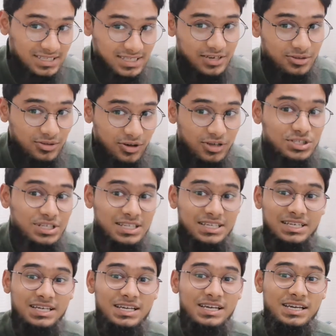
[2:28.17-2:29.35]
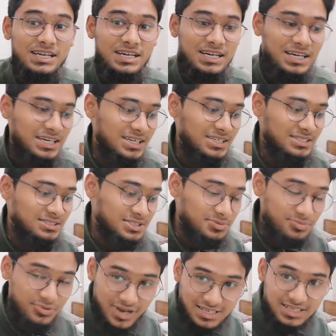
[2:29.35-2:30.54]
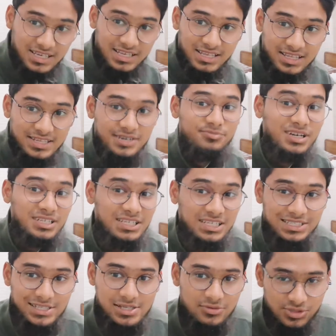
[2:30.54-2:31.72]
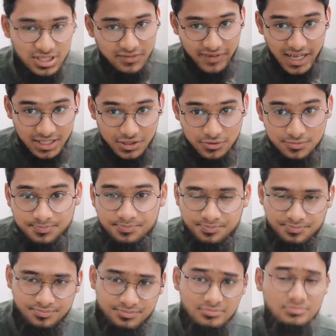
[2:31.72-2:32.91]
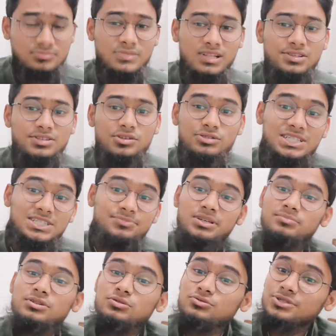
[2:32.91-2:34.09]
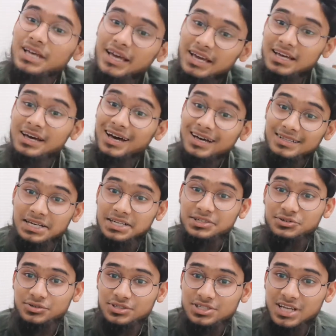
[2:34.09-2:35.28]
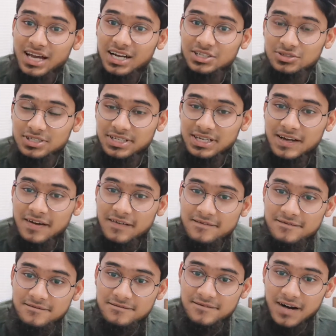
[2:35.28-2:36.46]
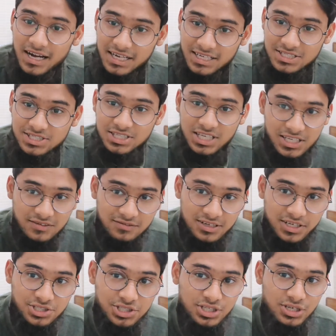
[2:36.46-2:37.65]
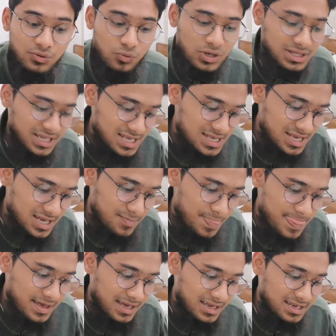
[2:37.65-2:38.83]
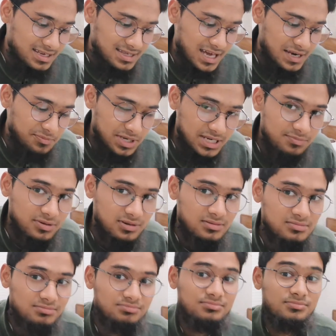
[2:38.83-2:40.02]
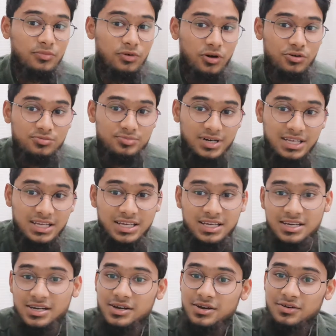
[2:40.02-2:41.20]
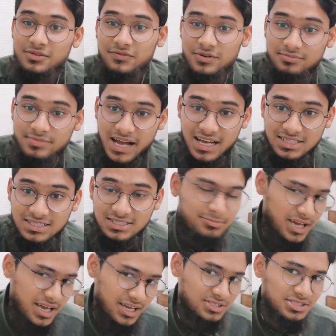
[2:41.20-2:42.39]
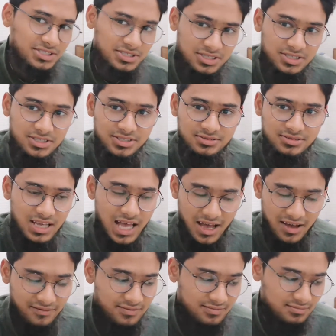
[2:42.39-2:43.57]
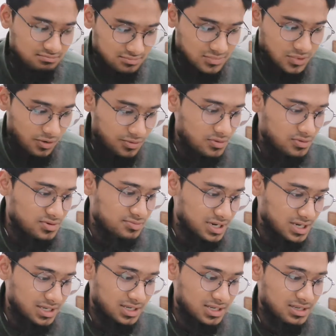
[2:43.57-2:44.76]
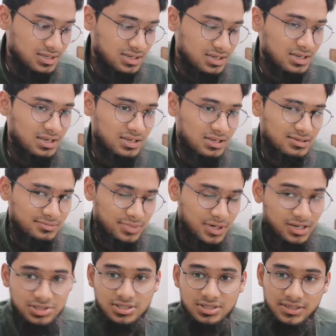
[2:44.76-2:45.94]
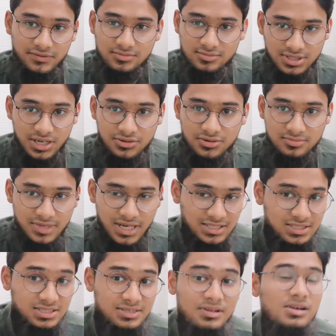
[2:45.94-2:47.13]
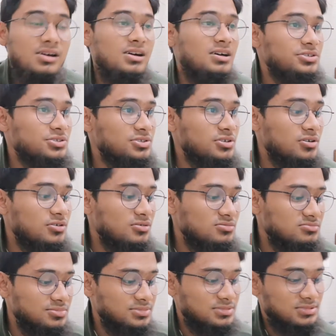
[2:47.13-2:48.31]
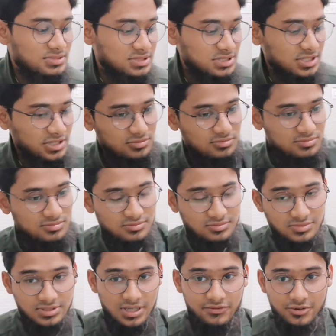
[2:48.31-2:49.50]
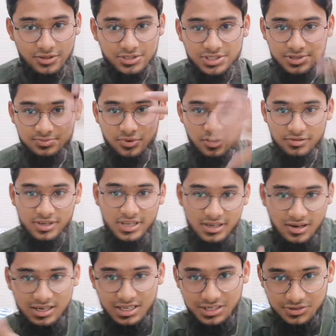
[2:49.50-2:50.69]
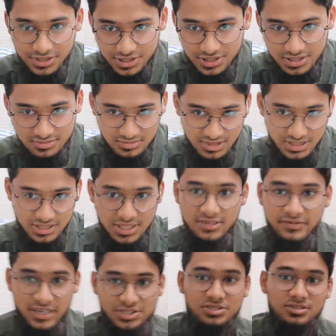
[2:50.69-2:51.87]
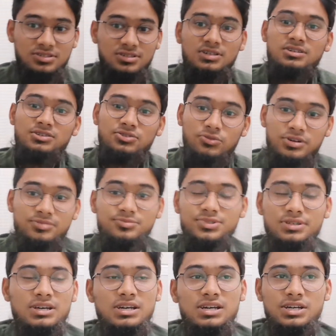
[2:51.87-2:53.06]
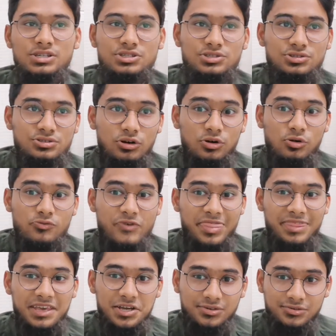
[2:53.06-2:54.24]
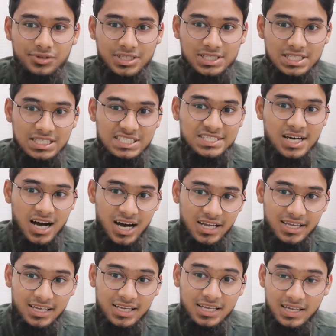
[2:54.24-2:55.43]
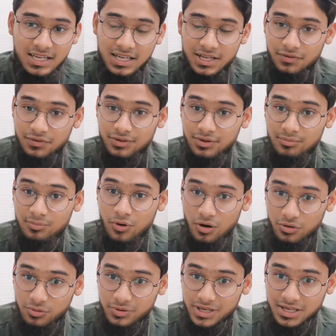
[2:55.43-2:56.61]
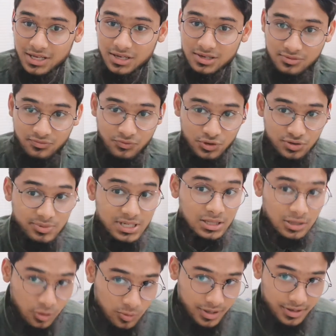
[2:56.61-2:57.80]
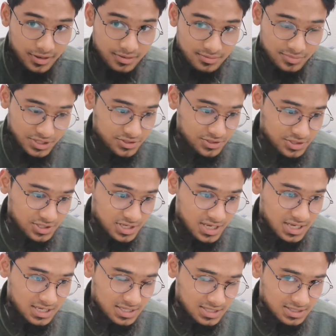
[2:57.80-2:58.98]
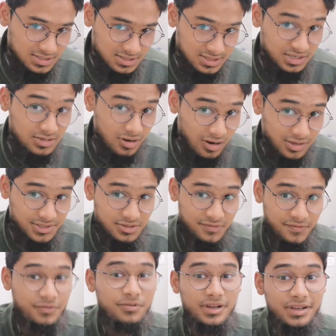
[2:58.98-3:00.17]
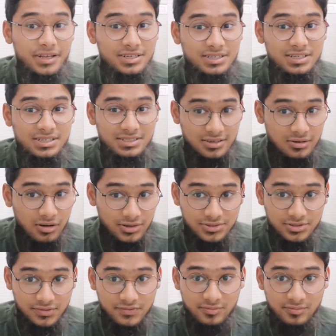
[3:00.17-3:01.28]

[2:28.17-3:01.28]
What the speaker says: psychologically depressing that their money is losing value. So these people who say that interest actually fights inflation, what they say is that people borrow money from banks. Banks in turn have borrowed money partially from central banks. So, of course, there's borrowing on interest in conventional norms. So when the interest is high, the borrowing would be lower, because the cost of credit, the cost